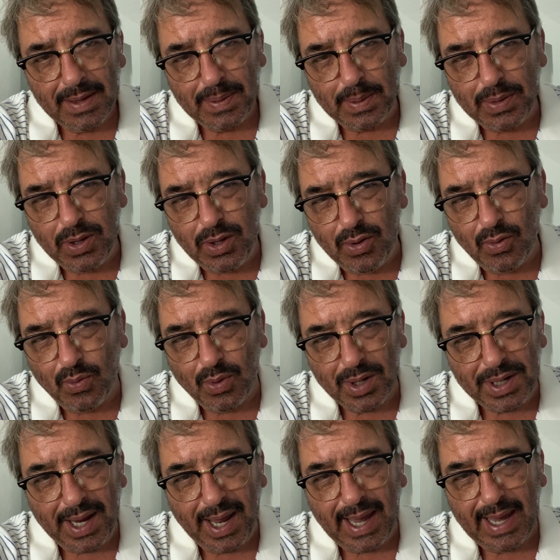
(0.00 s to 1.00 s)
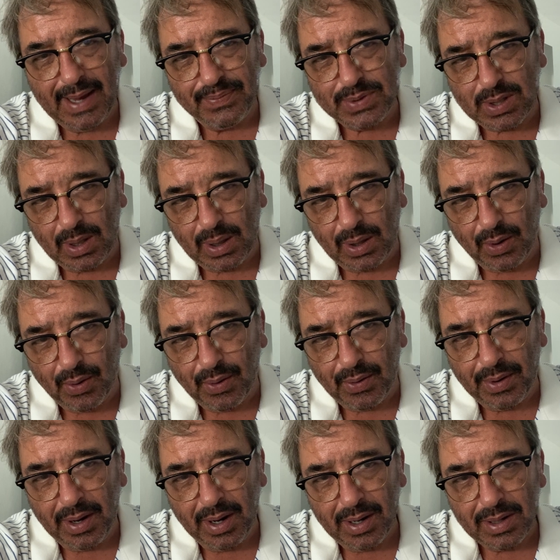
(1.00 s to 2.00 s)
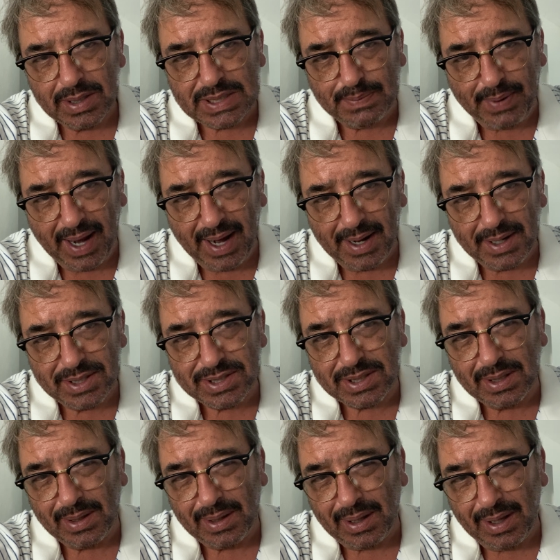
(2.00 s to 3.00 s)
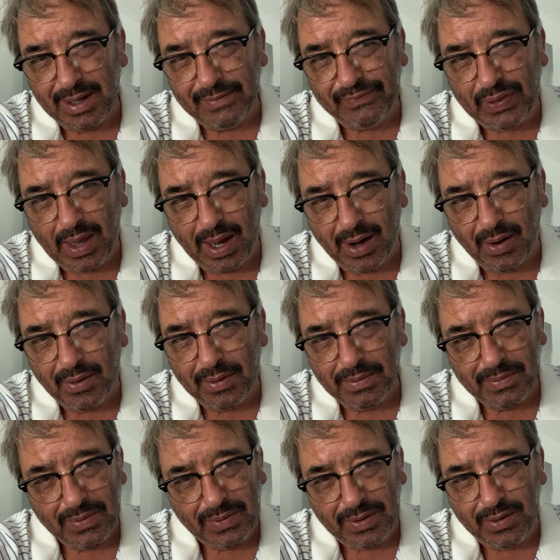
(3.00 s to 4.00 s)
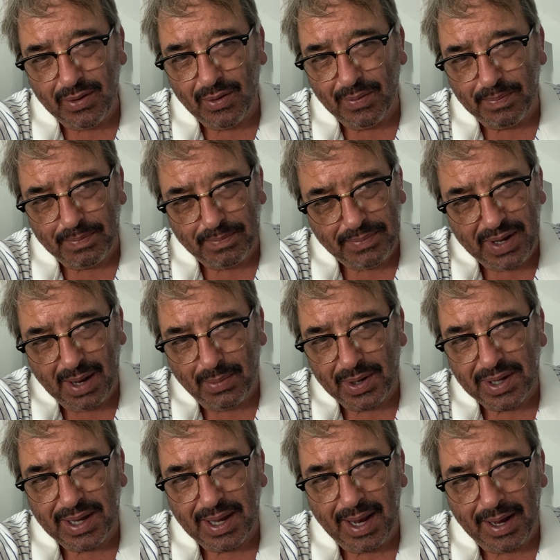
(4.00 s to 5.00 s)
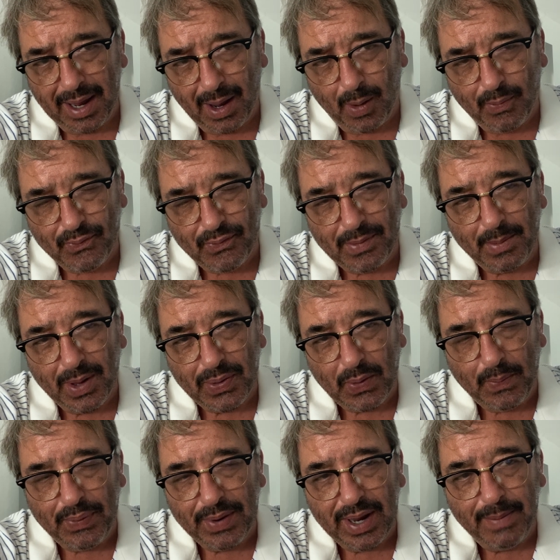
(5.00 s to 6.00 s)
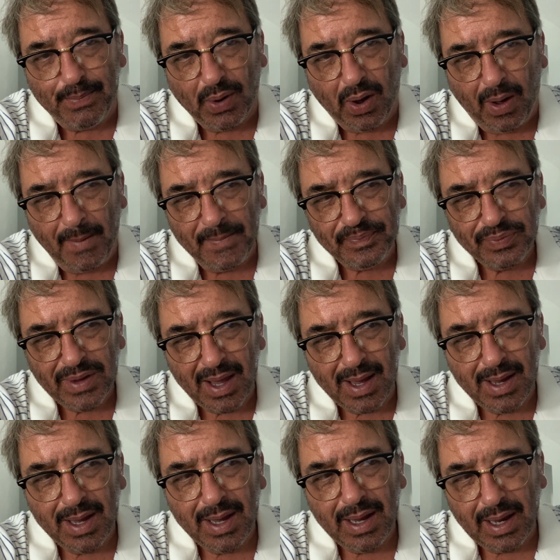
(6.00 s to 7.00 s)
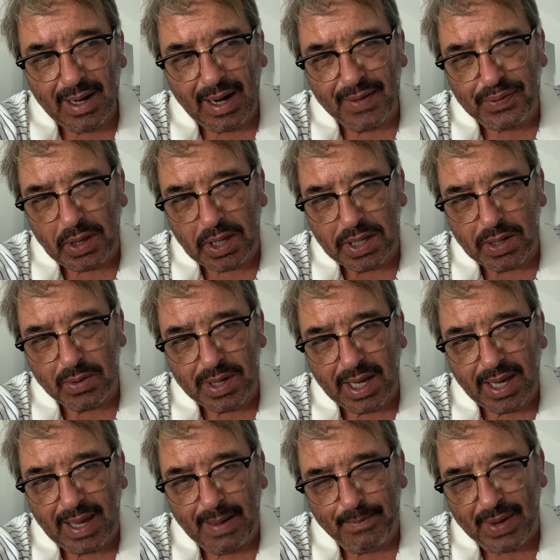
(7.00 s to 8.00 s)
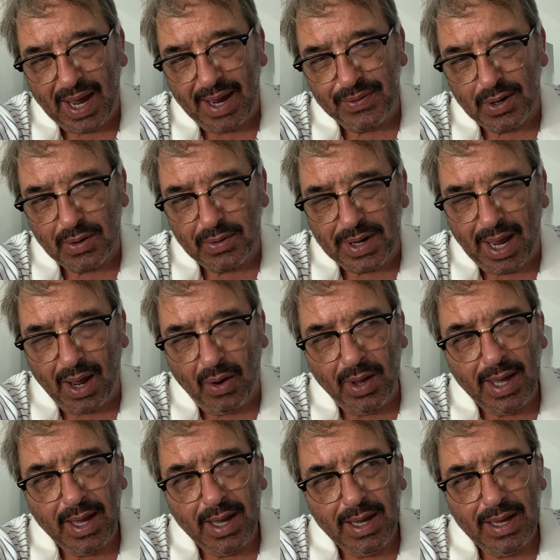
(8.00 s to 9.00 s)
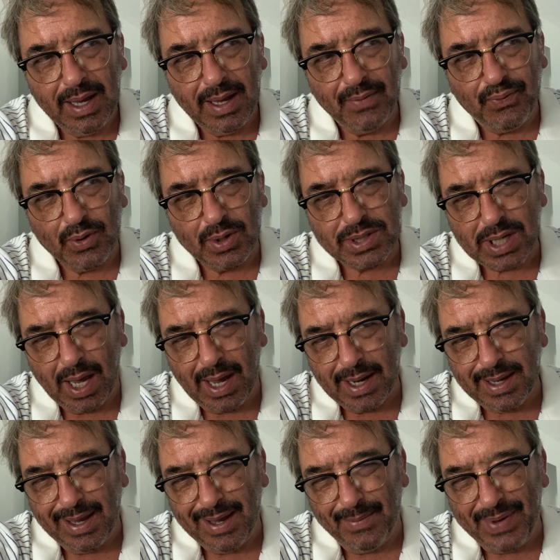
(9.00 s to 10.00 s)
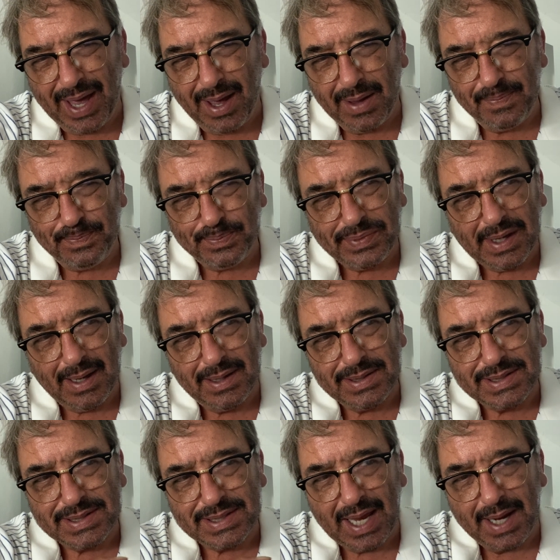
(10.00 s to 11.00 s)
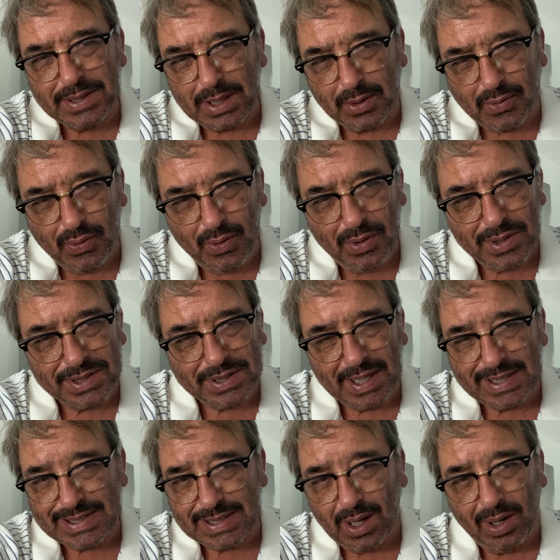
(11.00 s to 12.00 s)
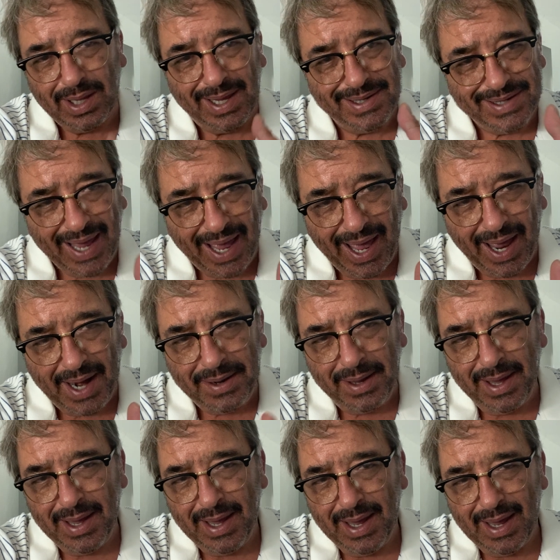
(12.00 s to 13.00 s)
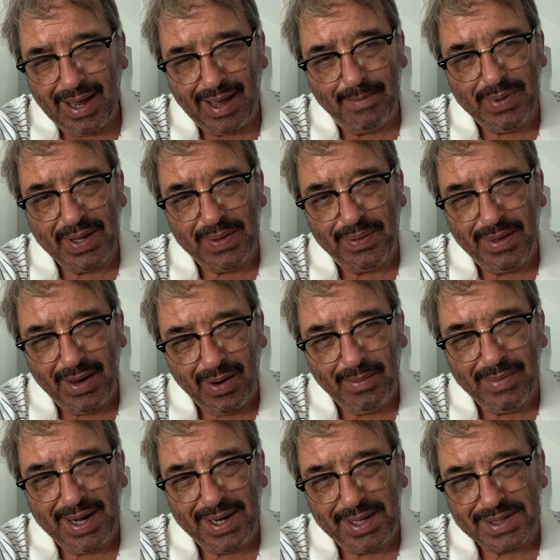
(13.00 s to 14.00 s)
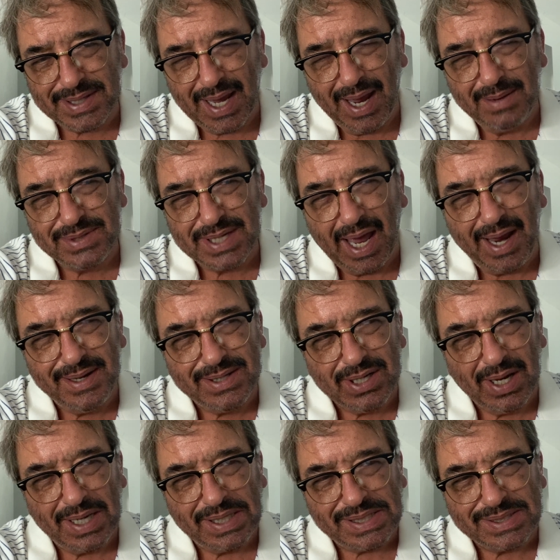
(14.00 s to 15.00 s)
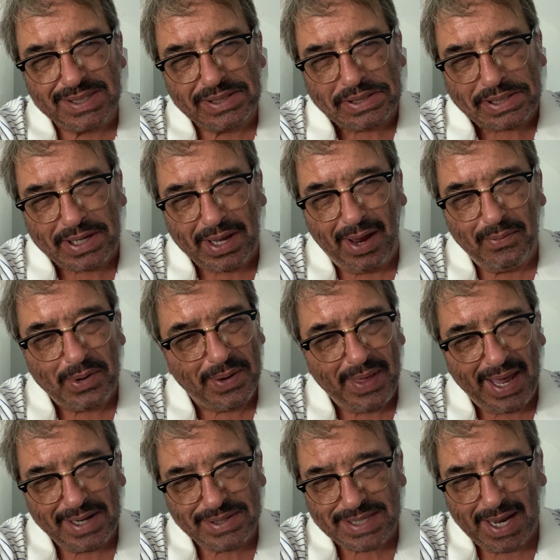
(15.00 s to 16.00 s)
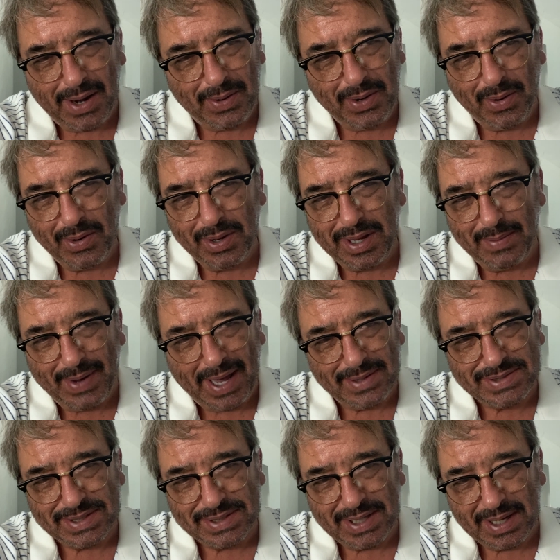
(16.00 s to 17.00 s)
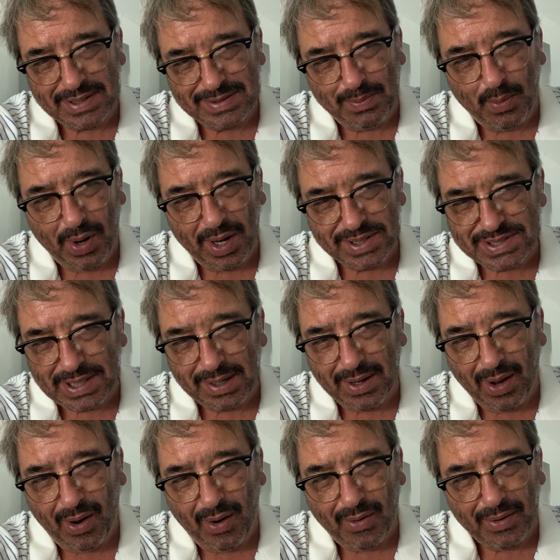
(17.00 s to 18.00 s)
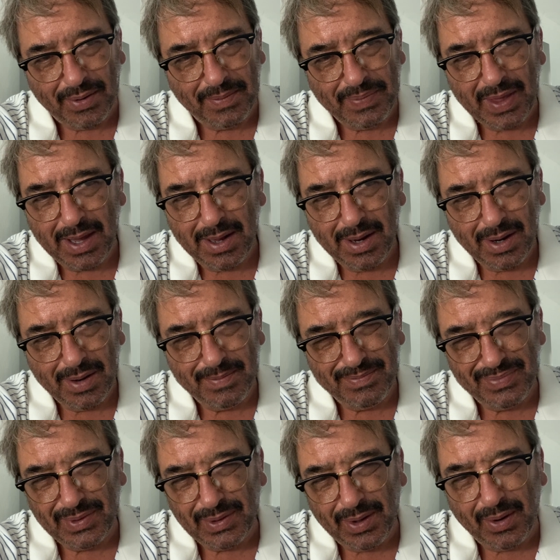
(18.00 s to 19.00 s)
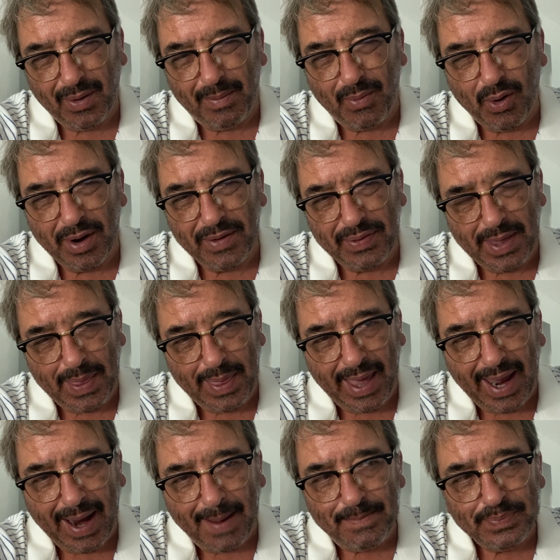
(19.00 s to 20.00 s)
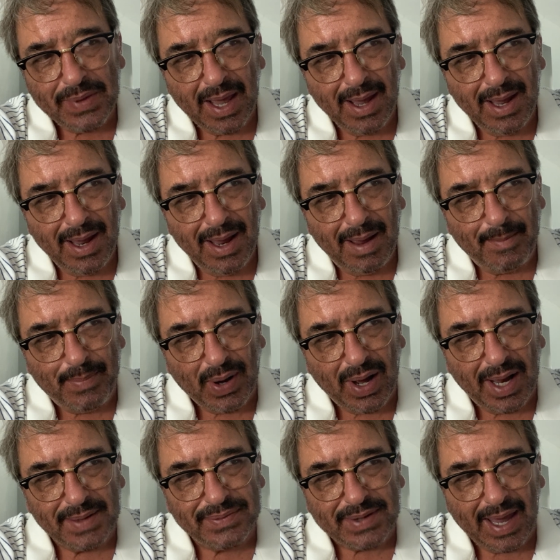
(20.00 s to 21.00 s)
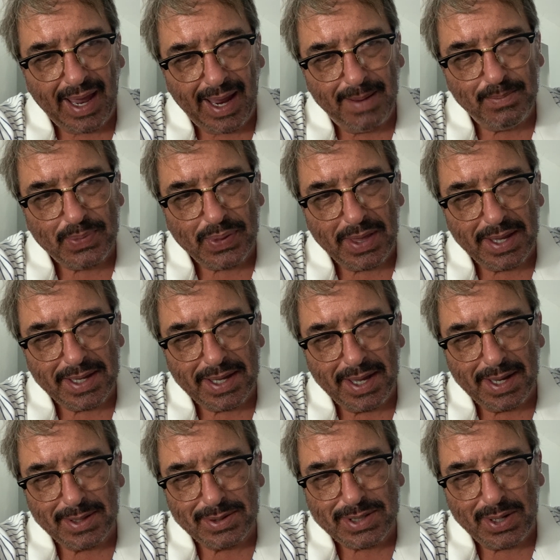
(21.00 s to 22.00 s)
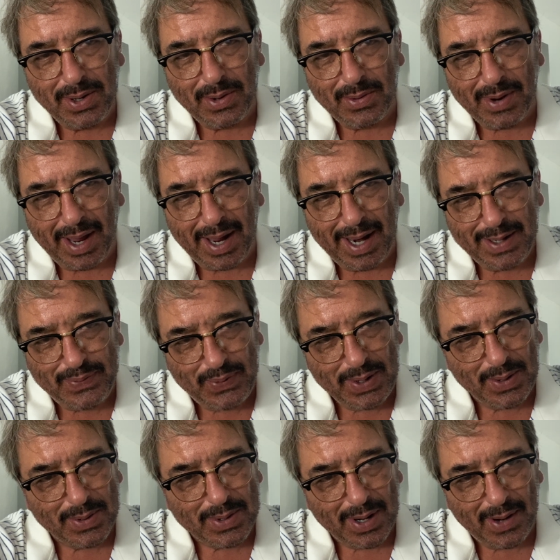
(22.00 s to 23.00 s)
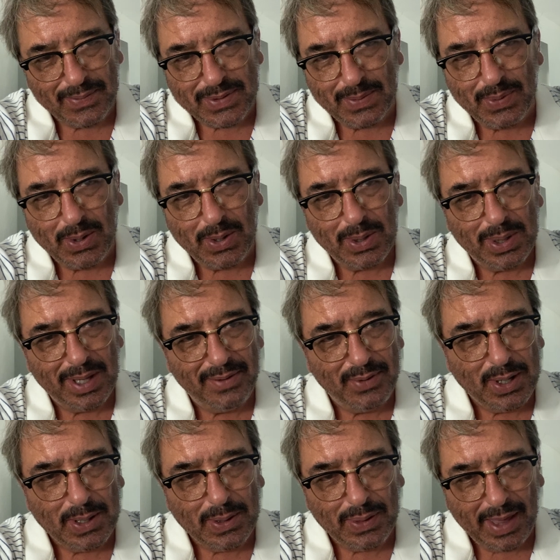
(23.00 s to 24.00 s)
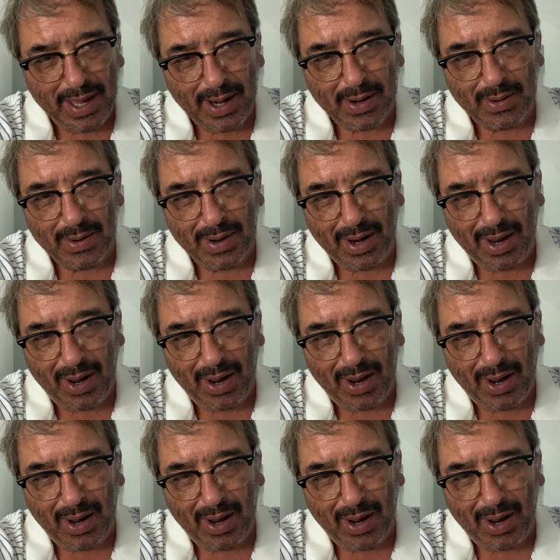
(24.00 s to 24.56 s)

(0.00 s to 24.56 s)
you wouldn't have to learn Spanish to live there. You'll be able to get help from other people, and I think you could get by there. Now, if we're talking about Santa Cruz de Soledad, I've been there many times. I just discovered that town only about 6 months ago, or a little more than that. But I'm thinking, too, I'd feel comfortable living there.